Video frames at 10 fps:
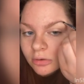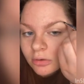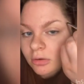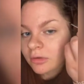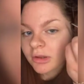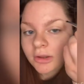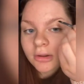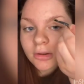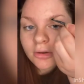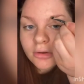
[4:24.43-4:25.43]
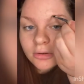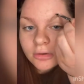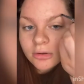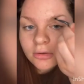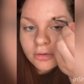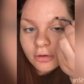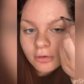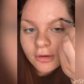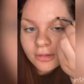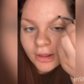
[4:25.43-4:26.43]
See, you can slowly
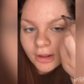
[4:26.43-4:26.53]
see in